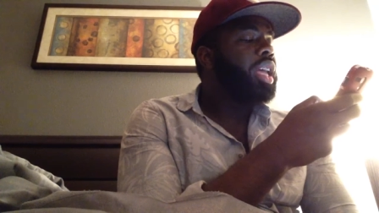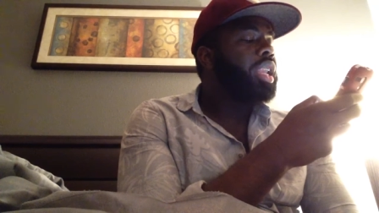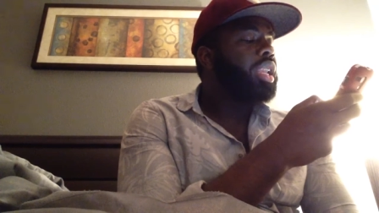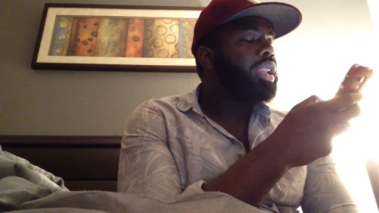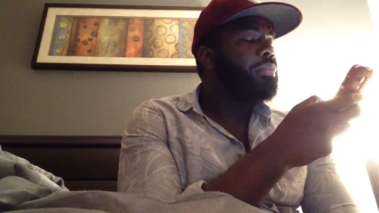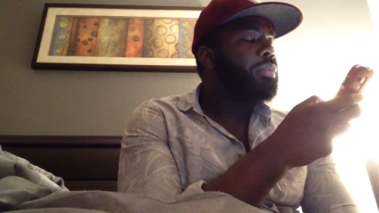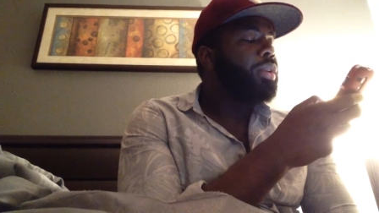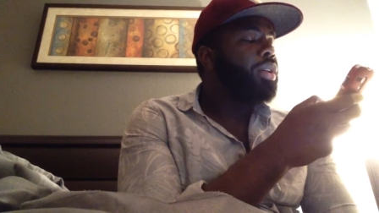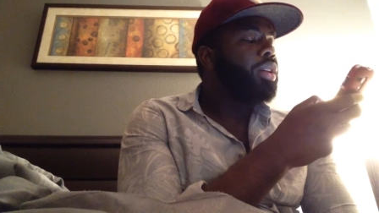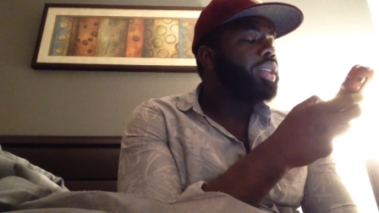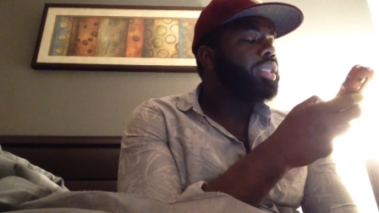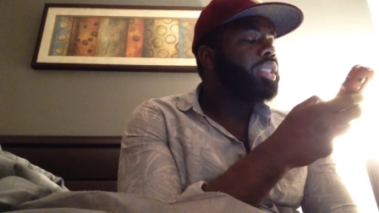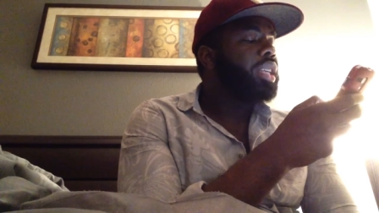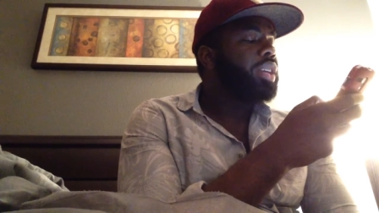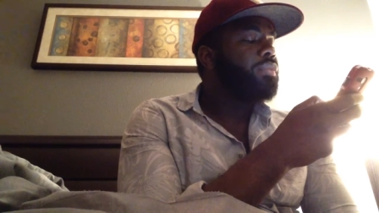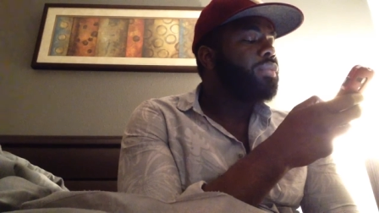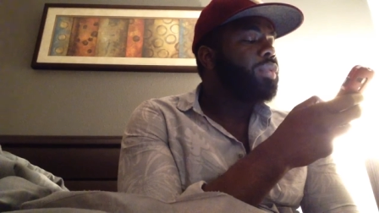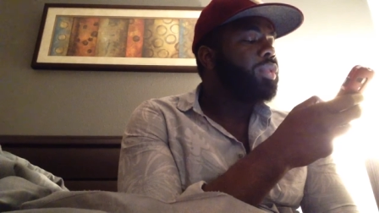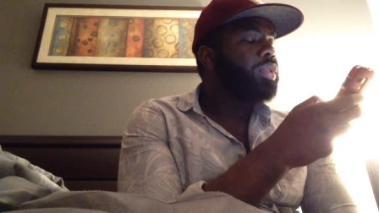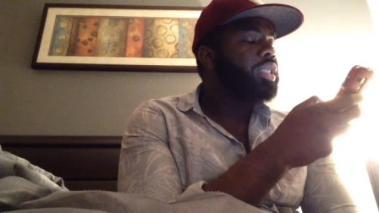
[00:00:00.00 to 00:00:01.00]
Lamar's
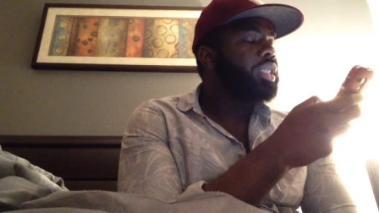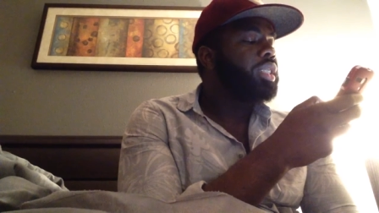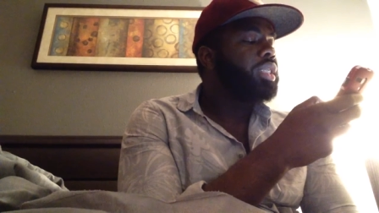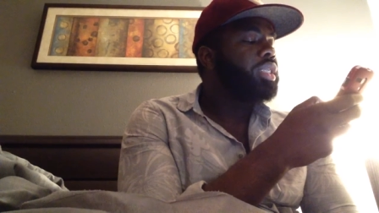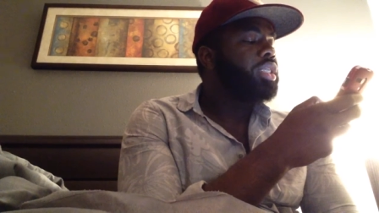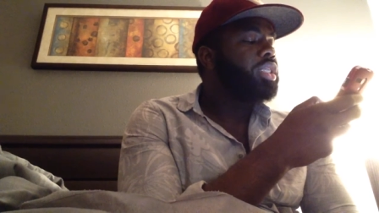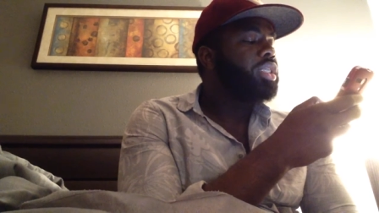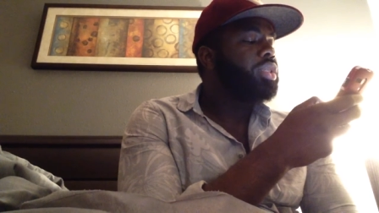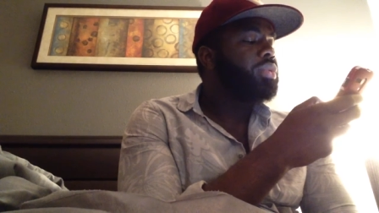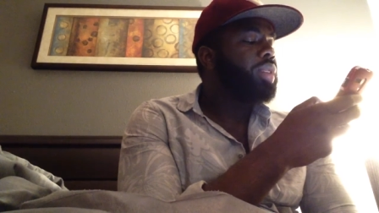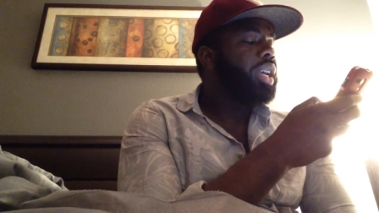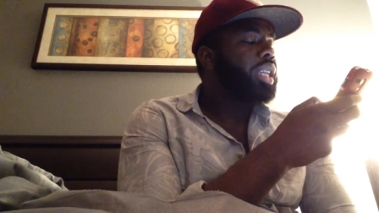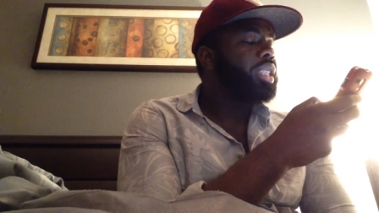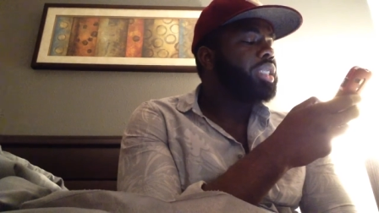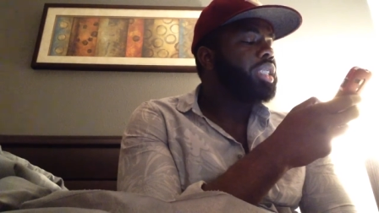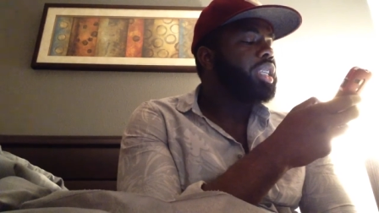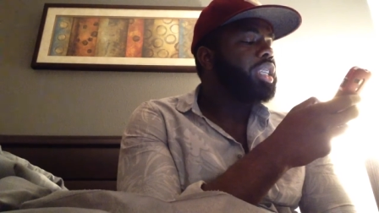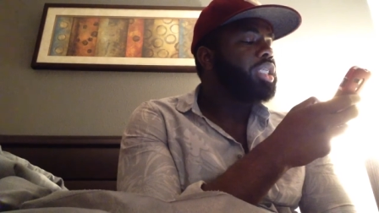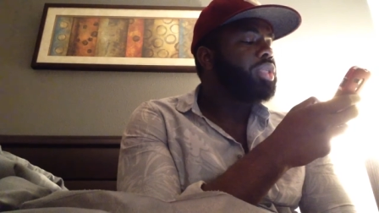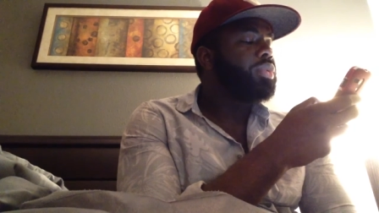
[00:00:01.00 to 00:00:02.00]
unfortunate
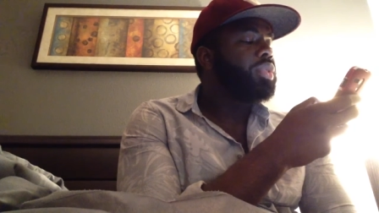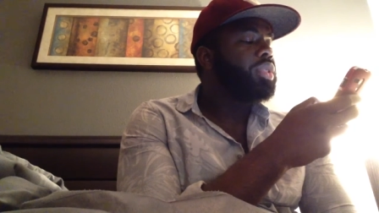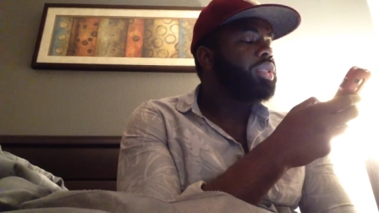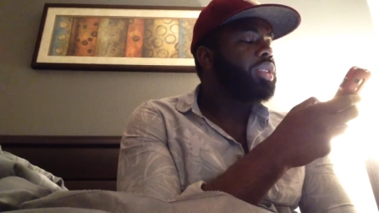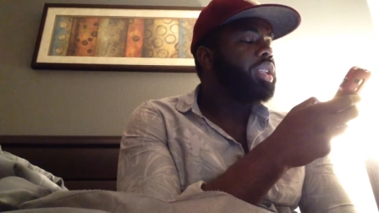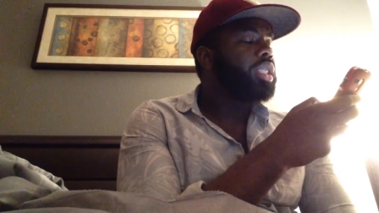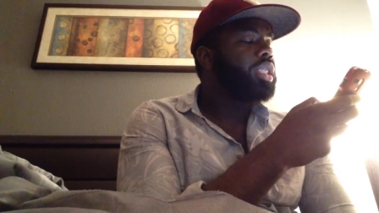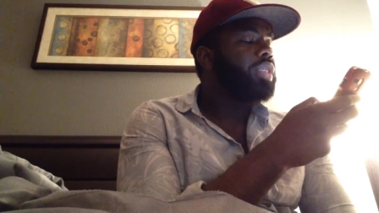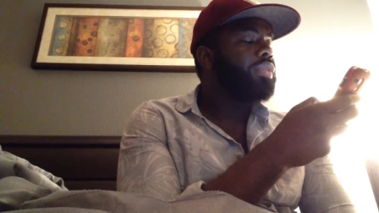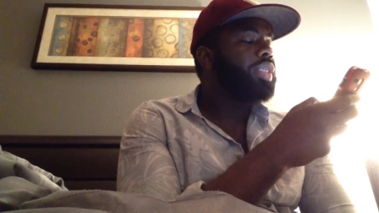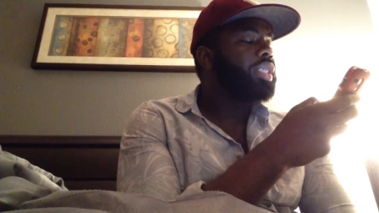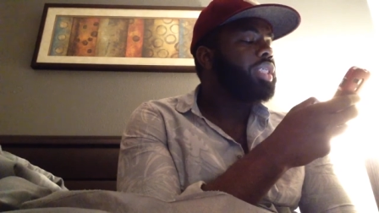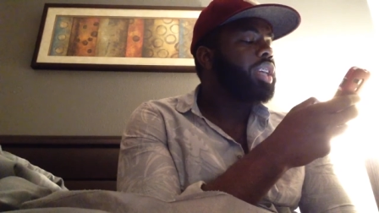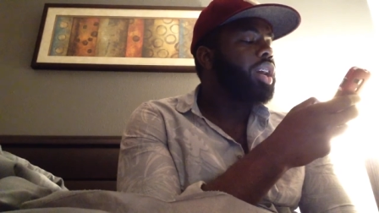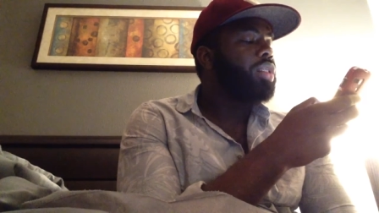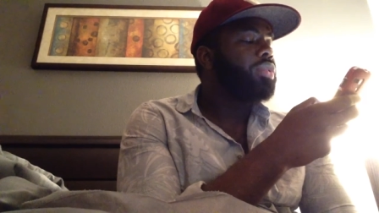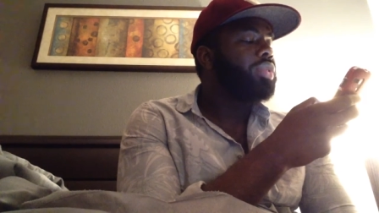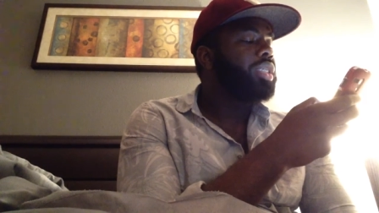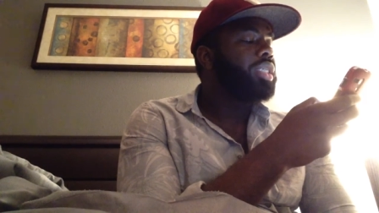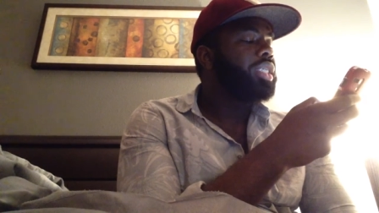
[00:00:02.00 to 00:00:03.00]
situation is a result of his
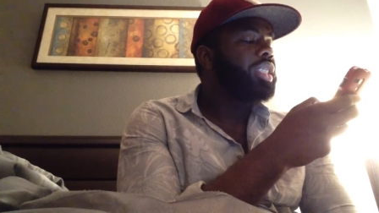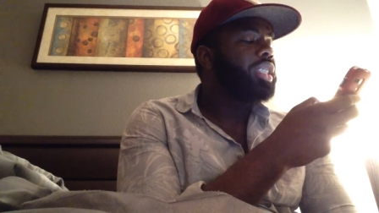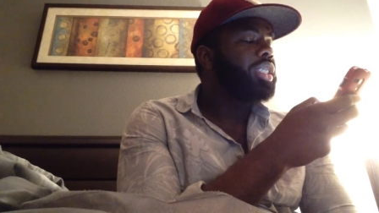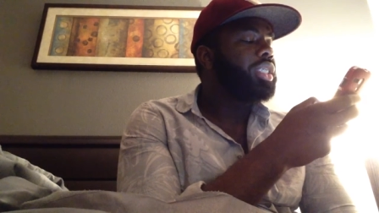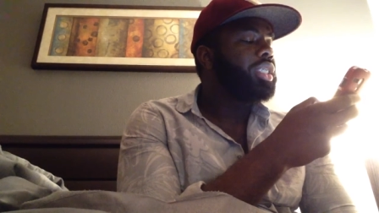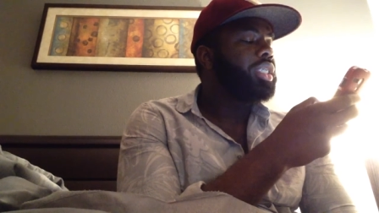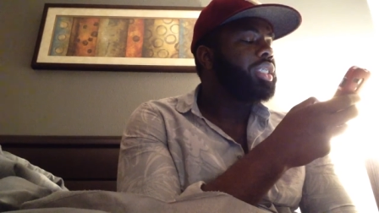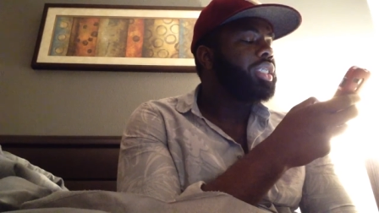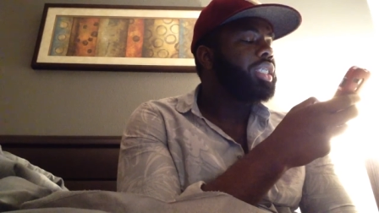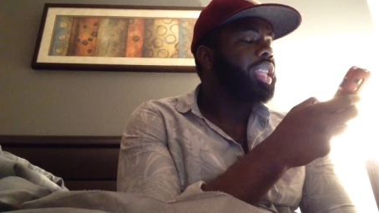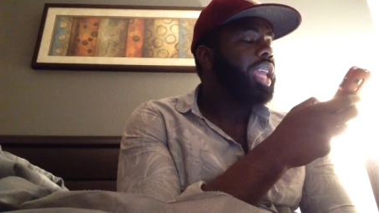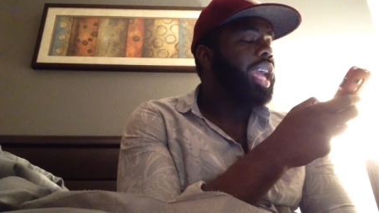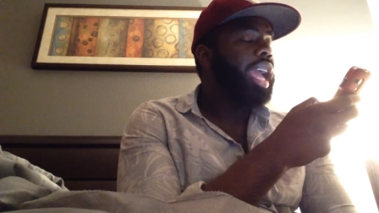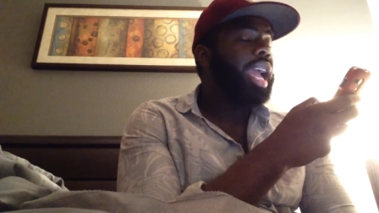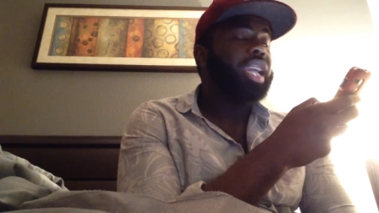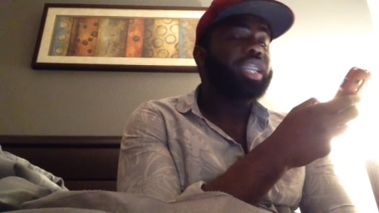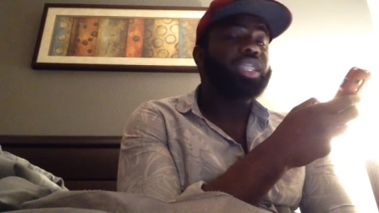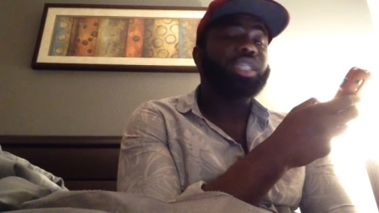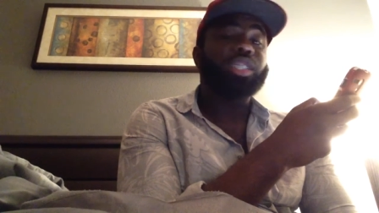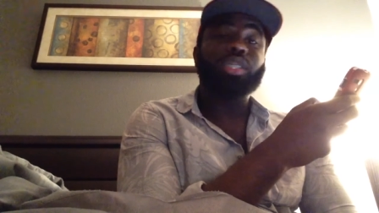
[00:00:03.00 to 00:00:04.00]
own decisions and
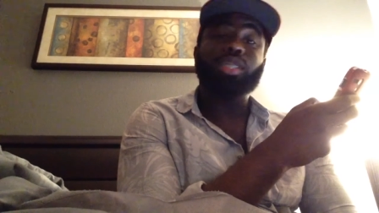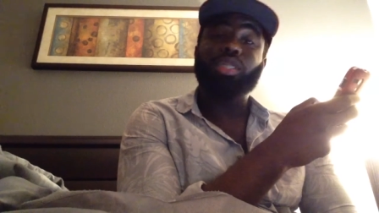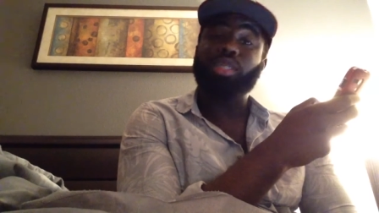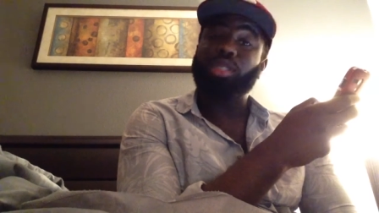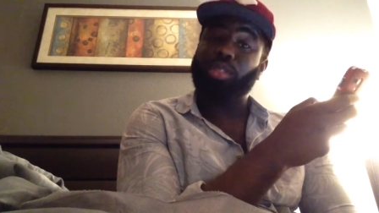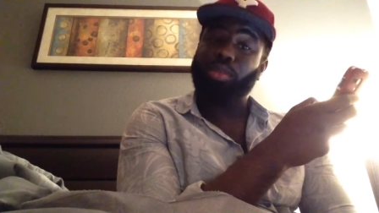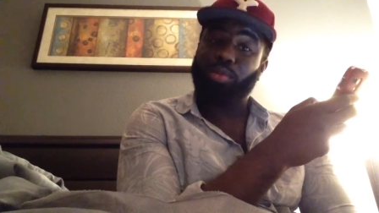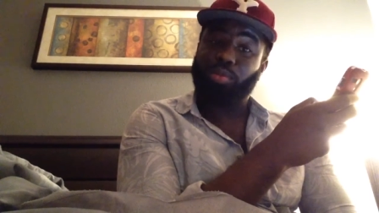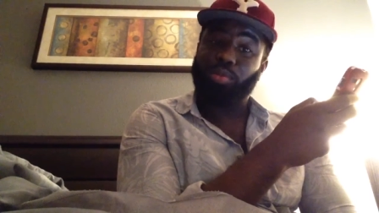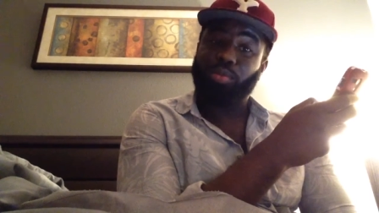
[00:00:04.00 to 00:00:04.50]
actions.